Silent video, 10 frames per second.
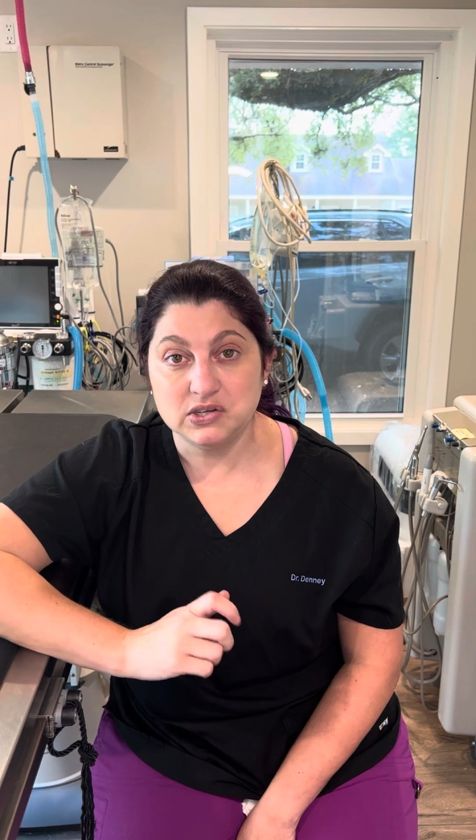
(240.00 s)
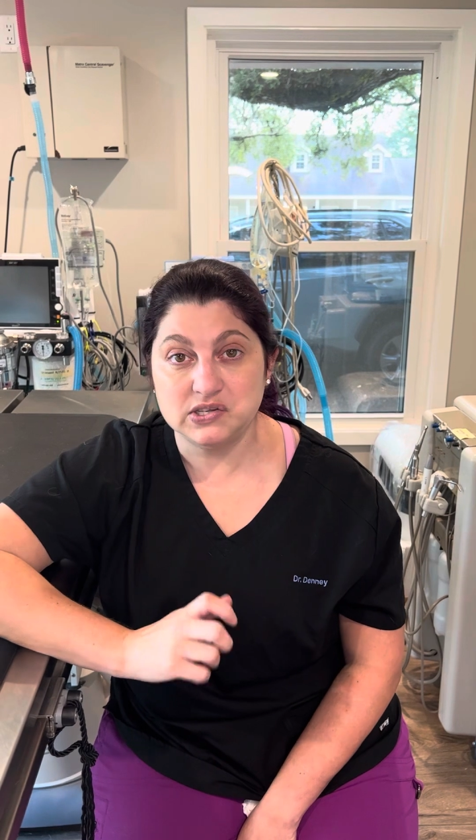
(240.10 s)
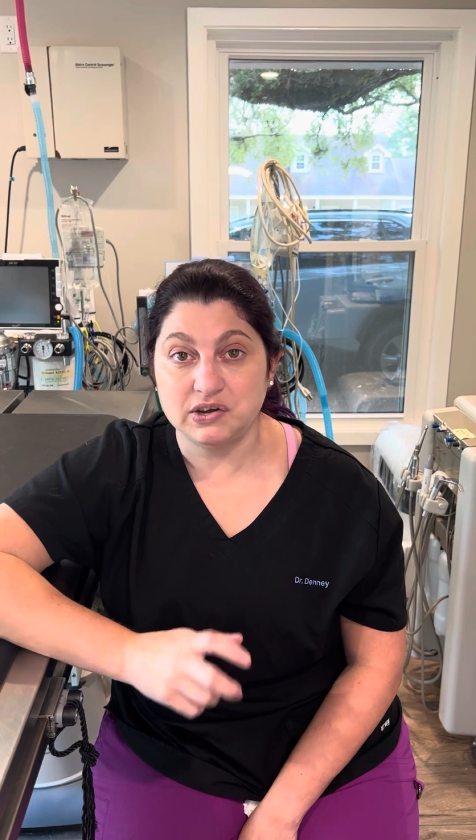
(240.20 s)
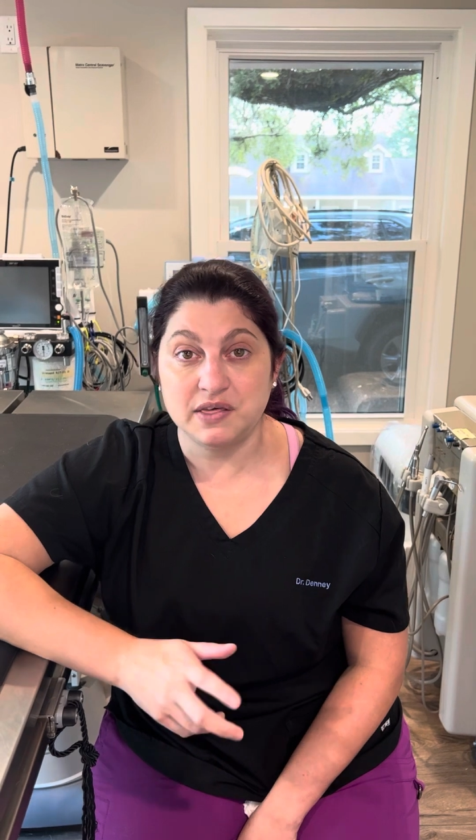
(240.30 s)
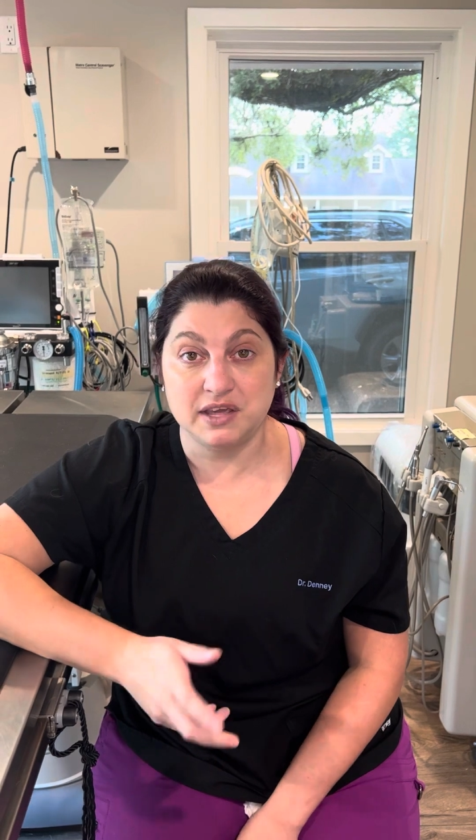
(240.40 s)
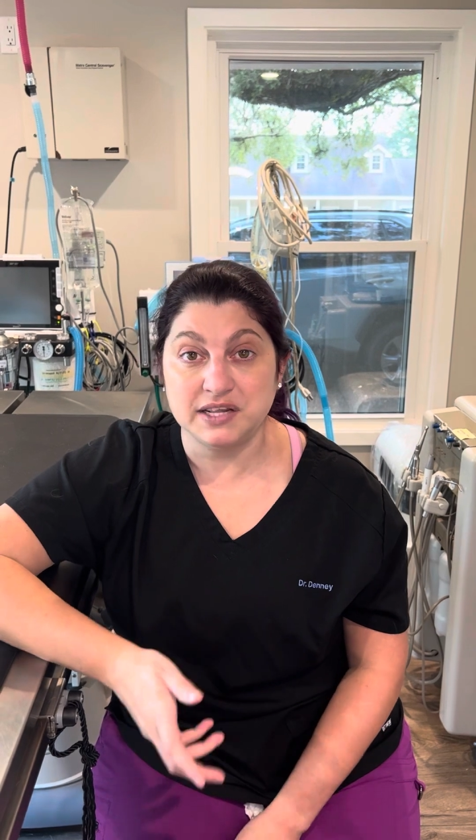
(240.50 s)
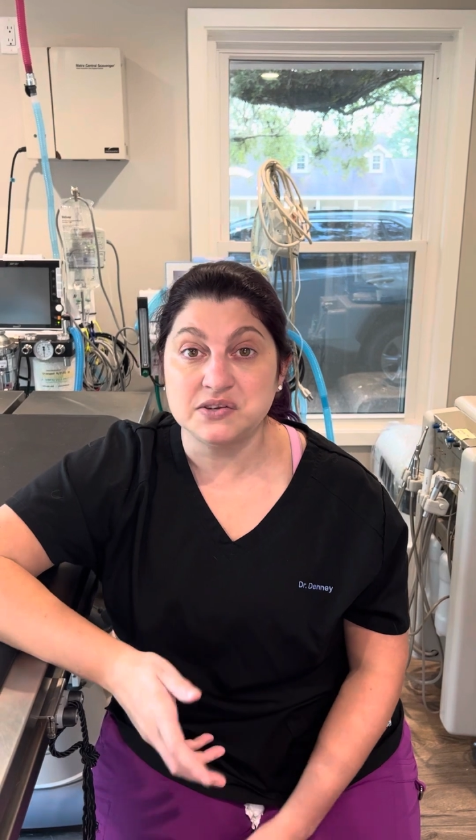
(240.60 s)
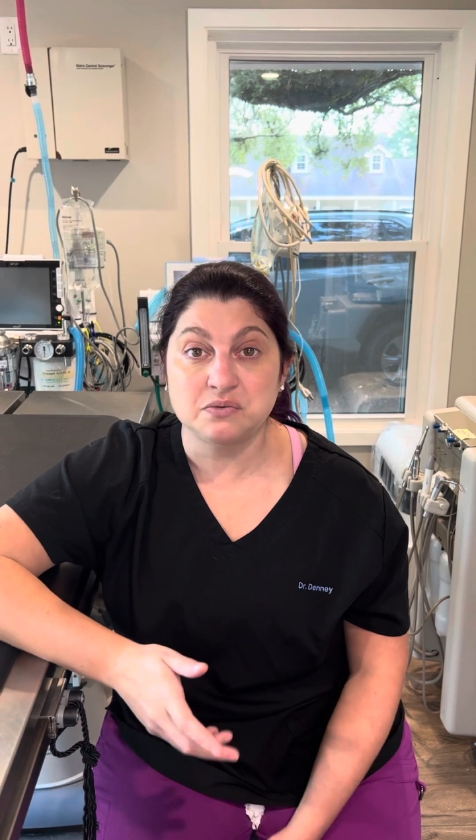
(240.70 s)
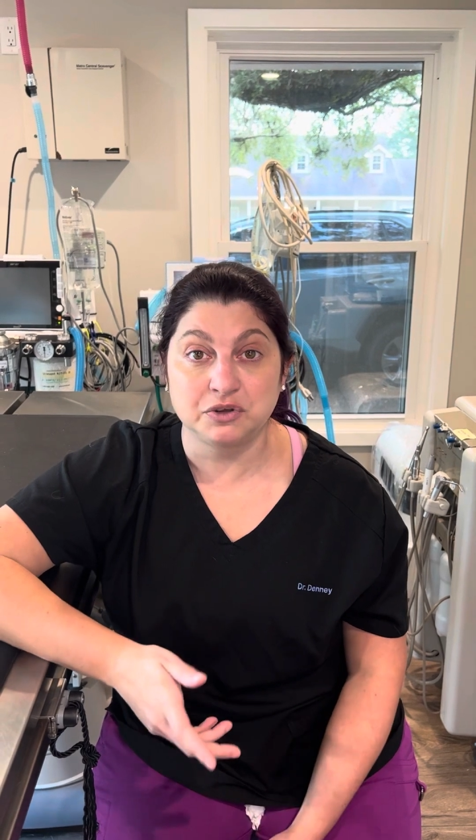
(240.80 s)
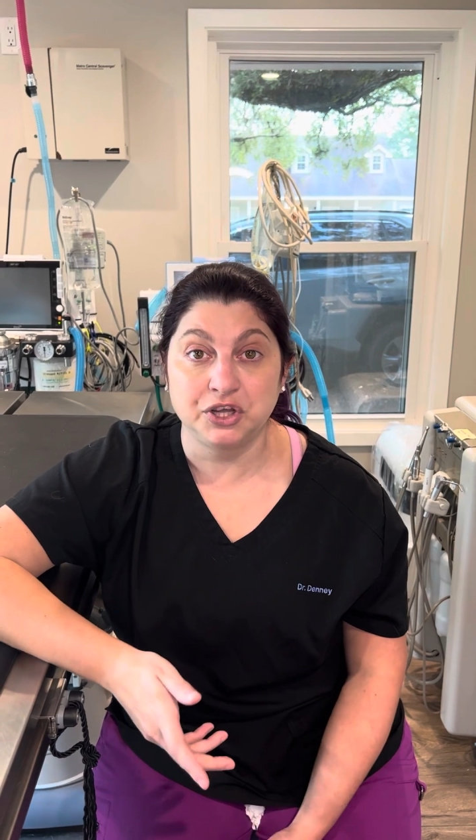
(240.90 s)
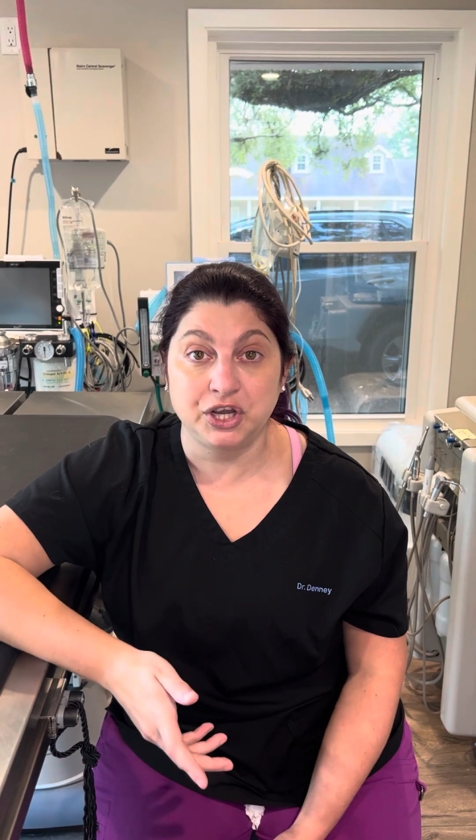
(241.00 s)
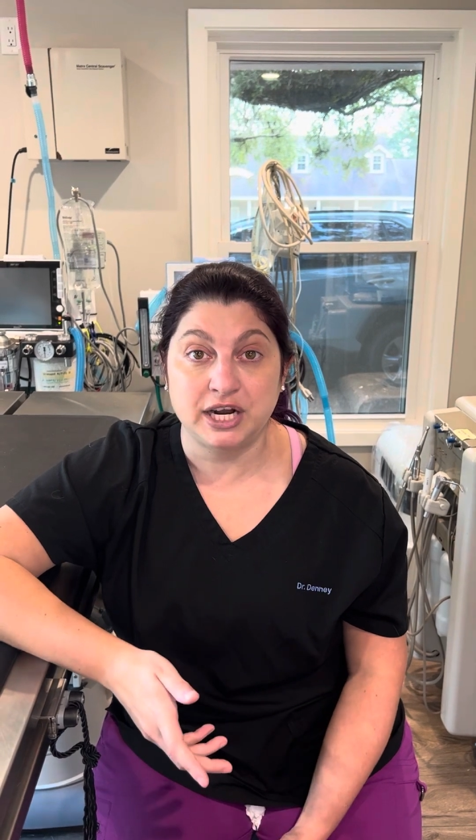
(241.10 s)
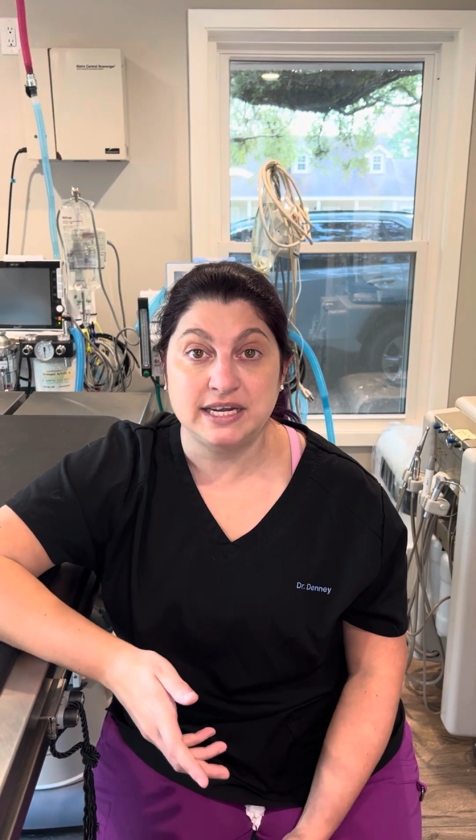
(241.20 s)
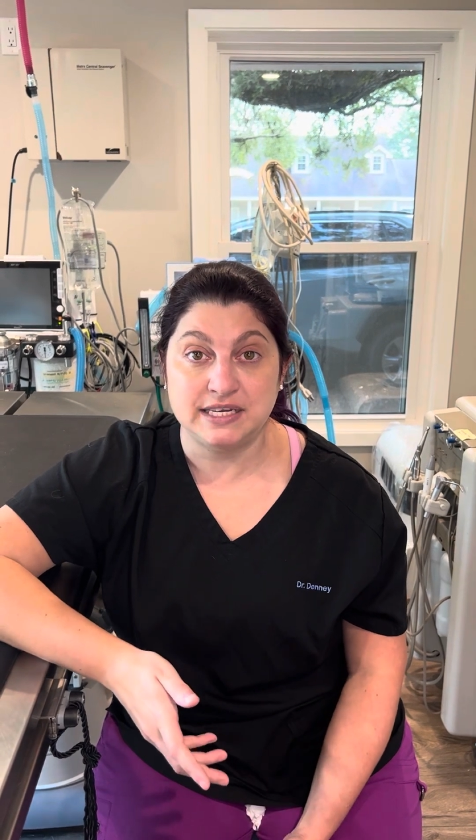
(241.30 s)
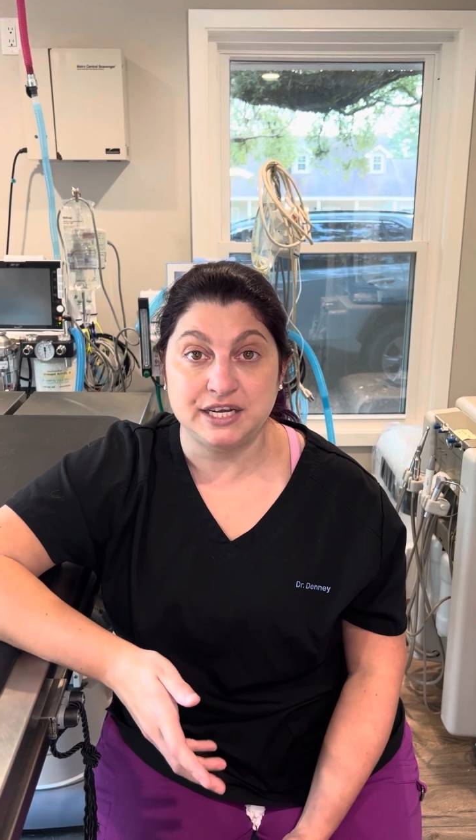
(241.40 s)
So I think it's a really good
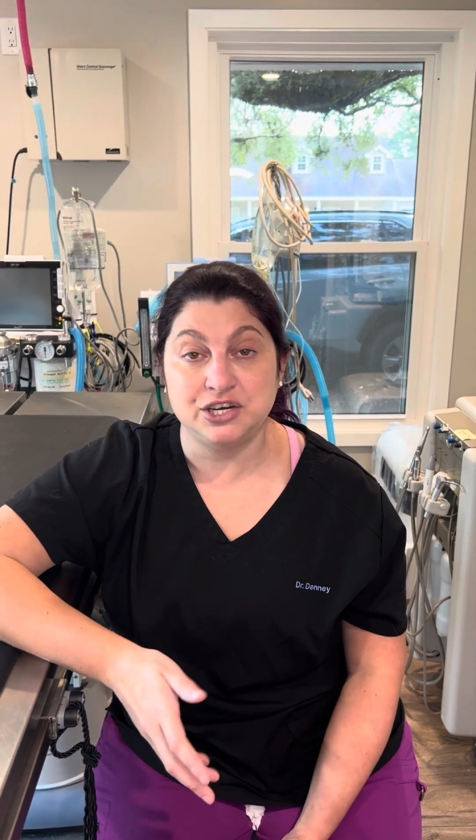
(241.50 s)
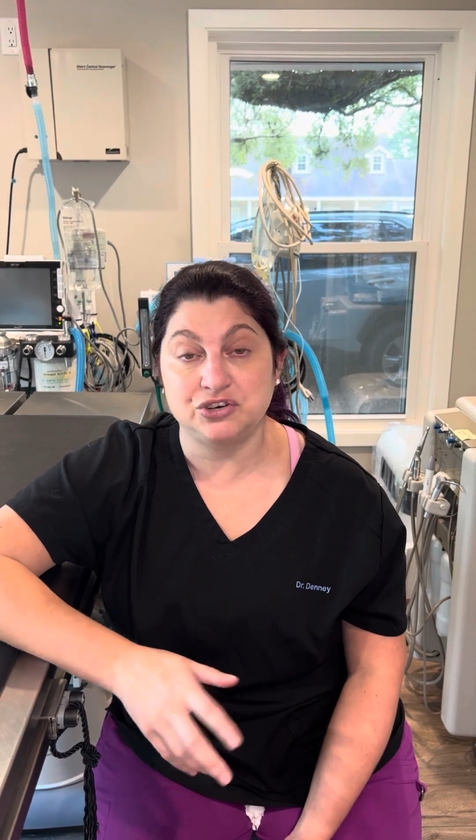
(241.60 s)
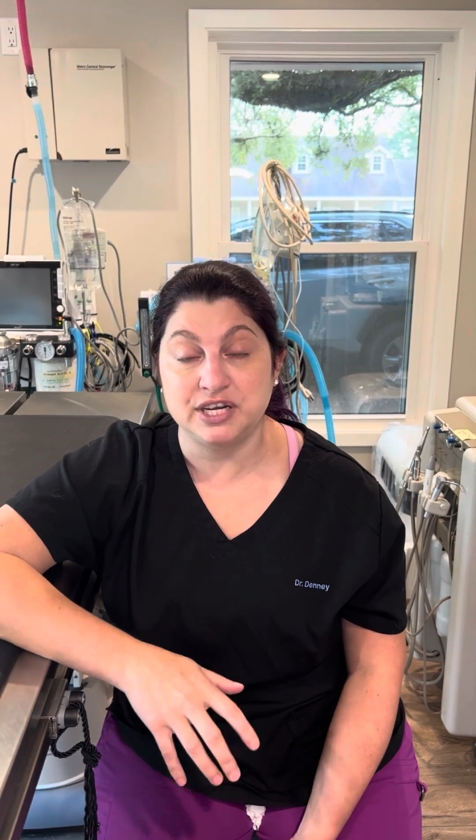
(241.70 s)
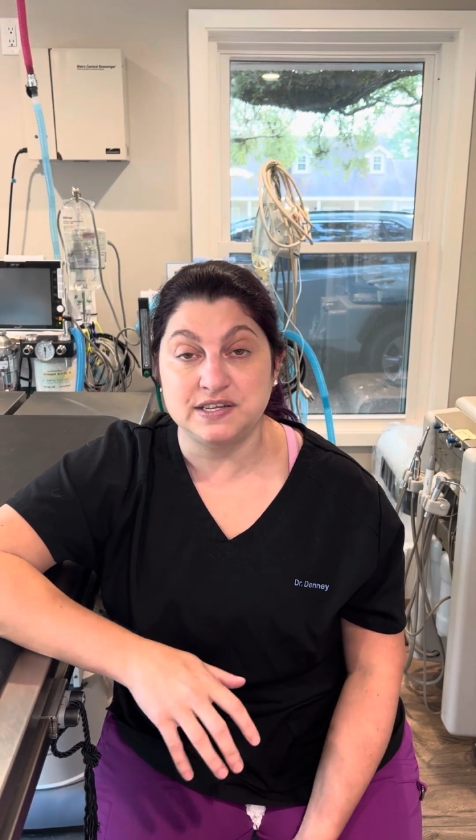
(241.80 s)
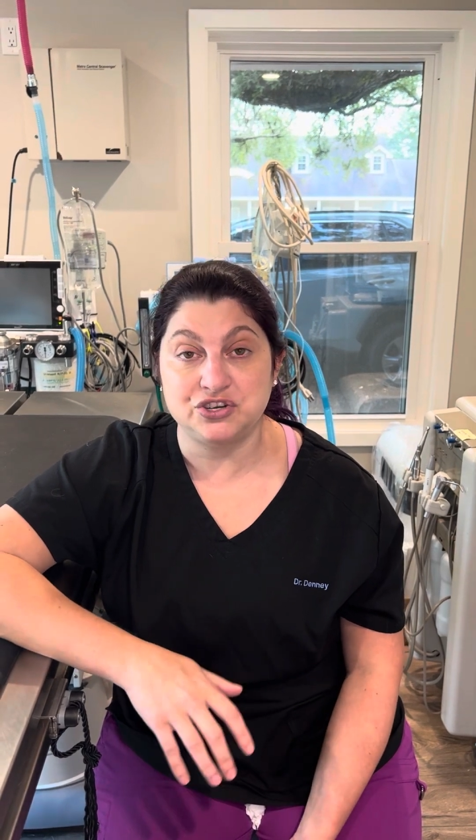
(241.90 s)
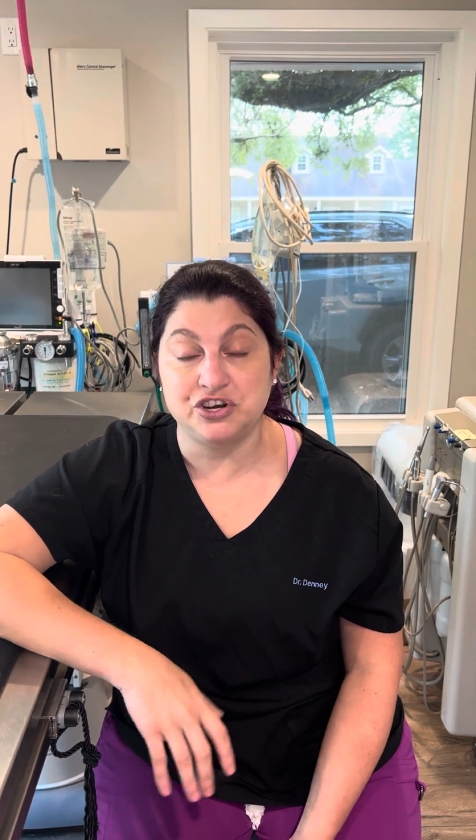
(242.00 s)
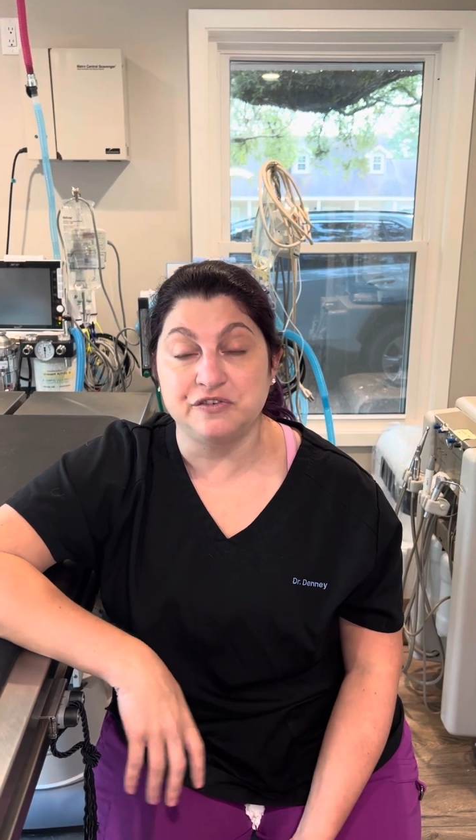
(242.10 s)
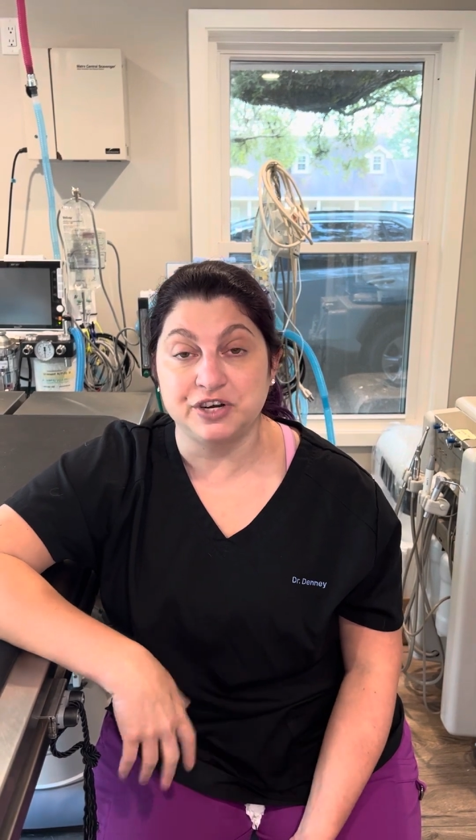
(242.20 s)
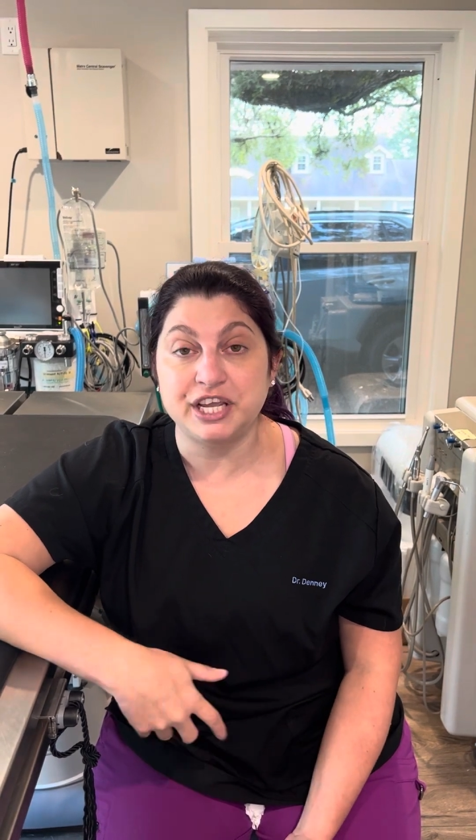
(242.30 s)
idea to transition over